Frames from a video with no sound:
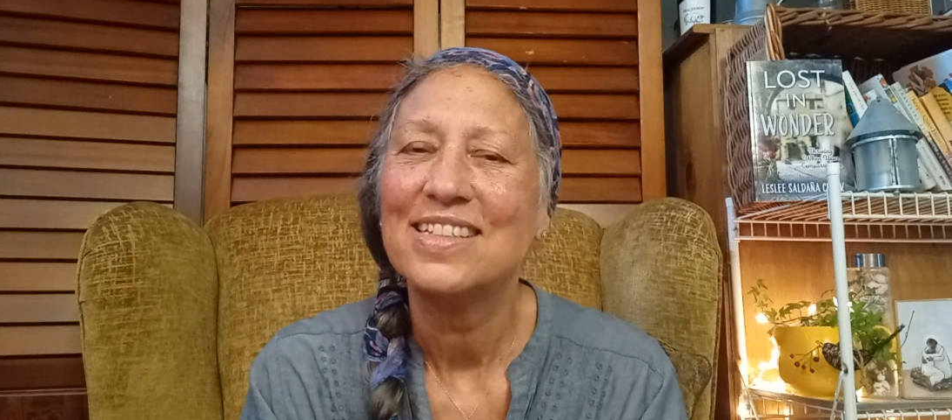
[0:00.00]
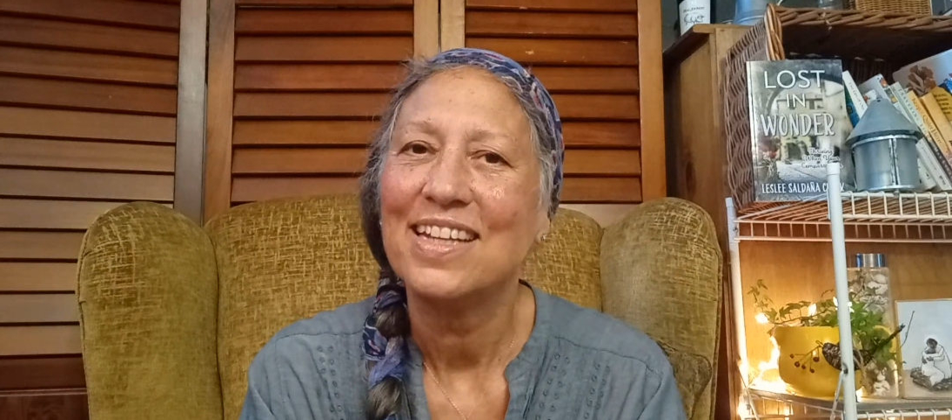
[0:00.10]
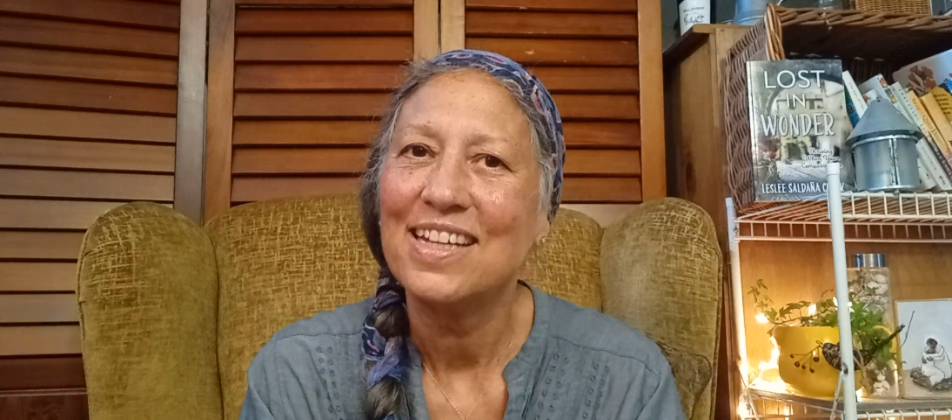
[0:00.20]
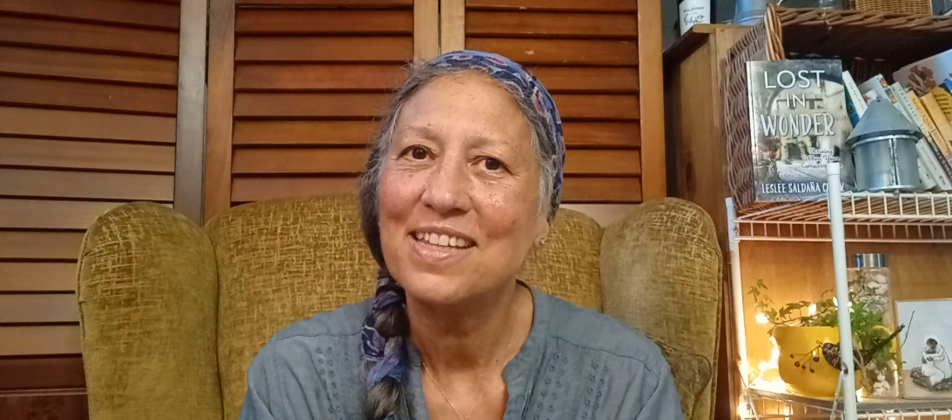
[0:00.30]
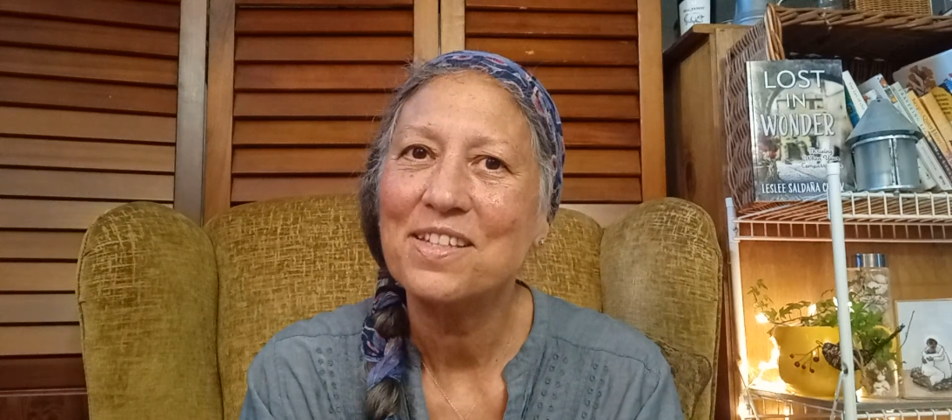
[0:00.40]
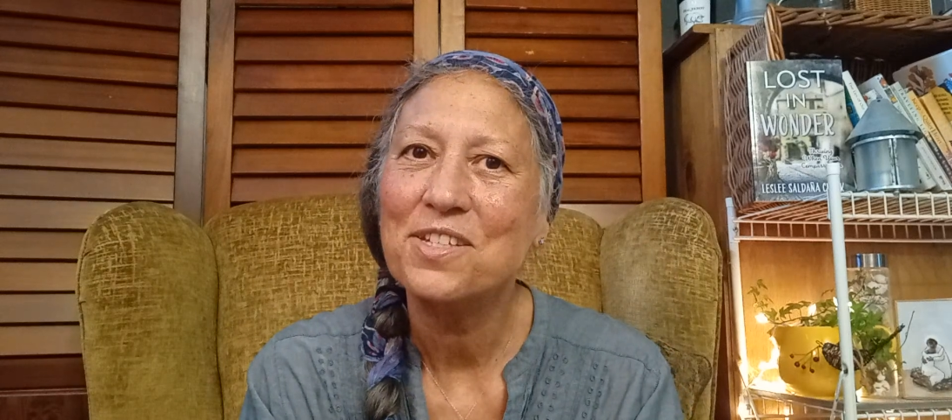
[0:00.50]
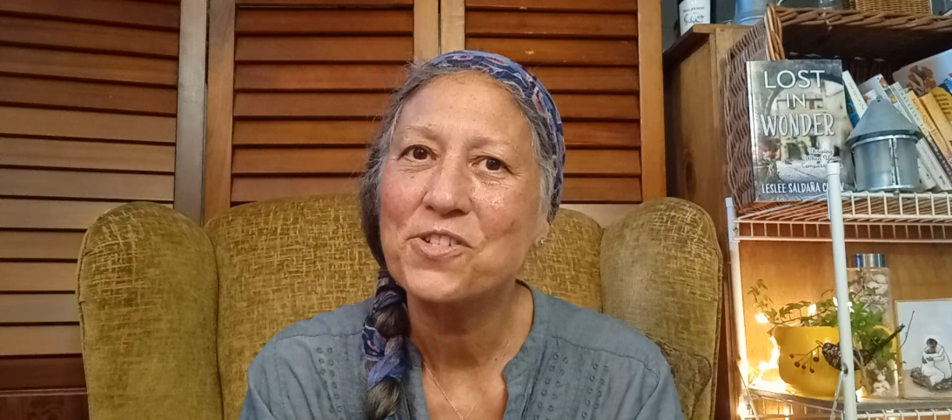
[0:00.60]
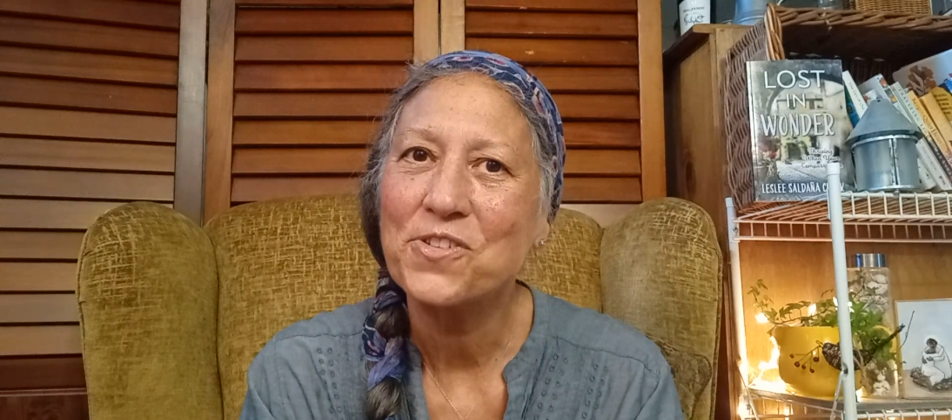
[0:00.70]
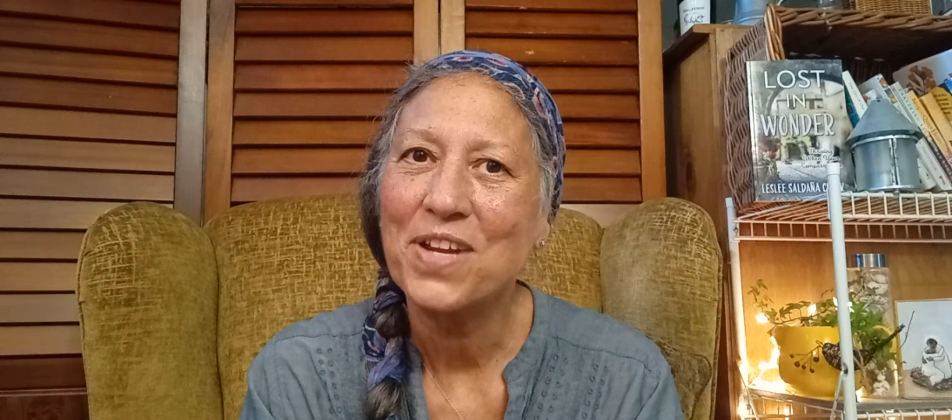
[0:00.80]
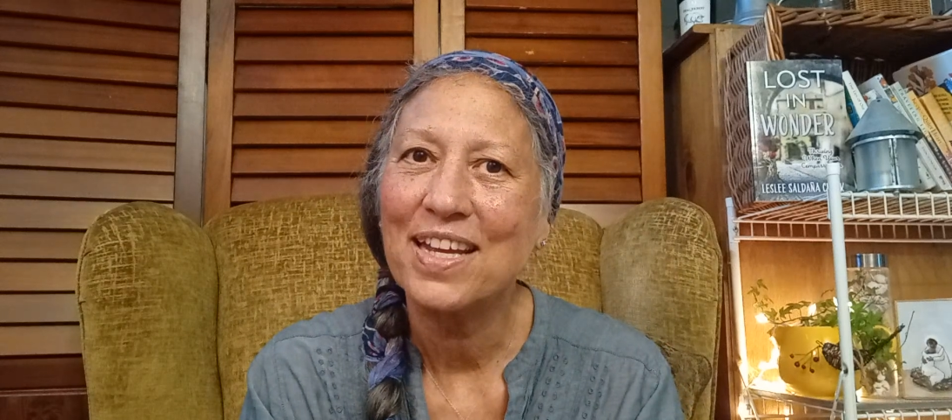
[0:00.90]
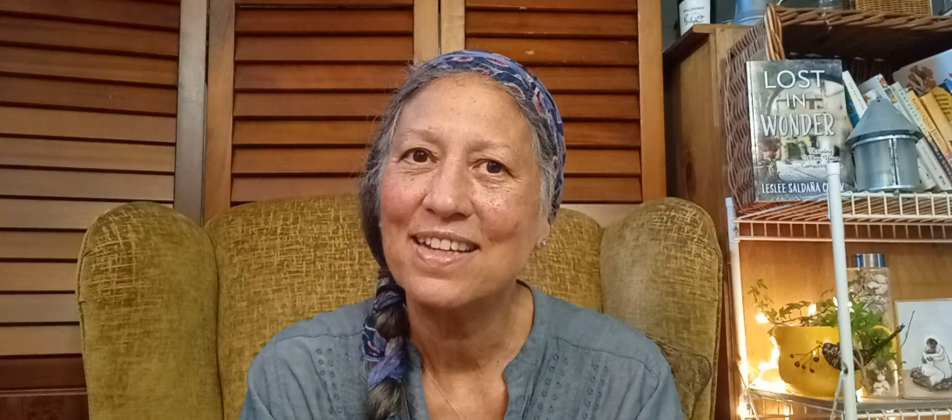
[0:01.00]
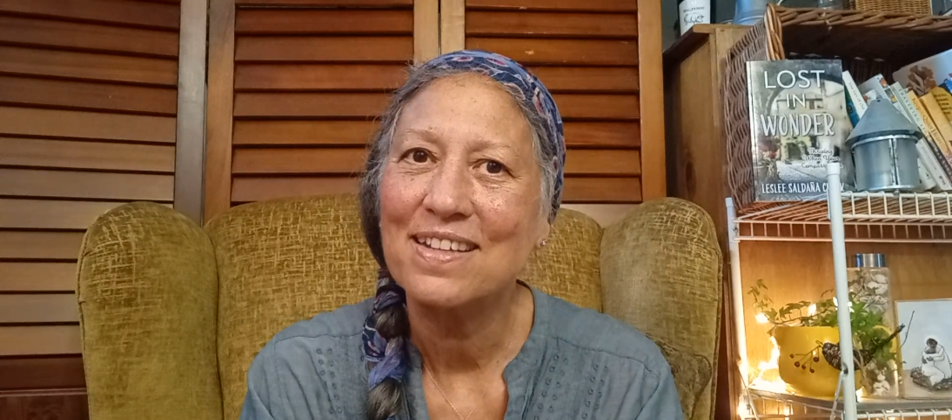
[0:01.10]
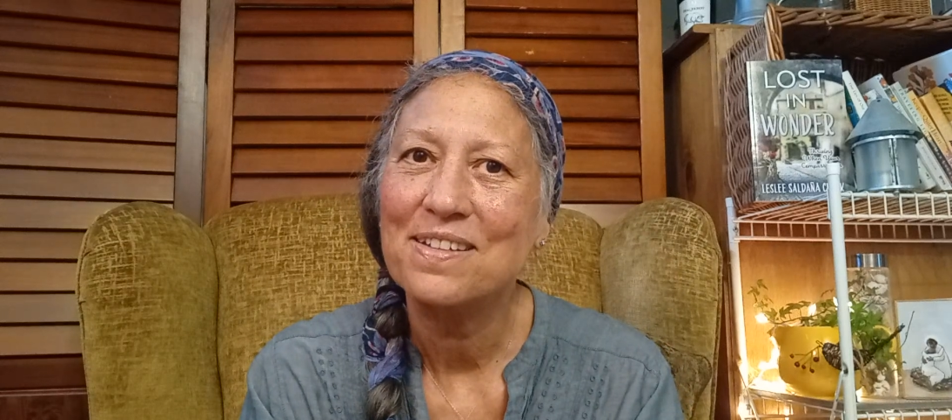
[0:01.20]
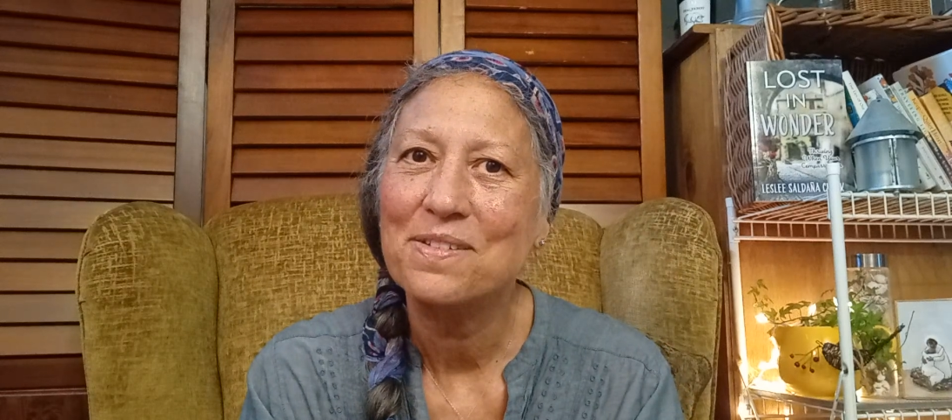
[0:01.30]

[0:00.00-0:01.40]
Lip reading: taking the train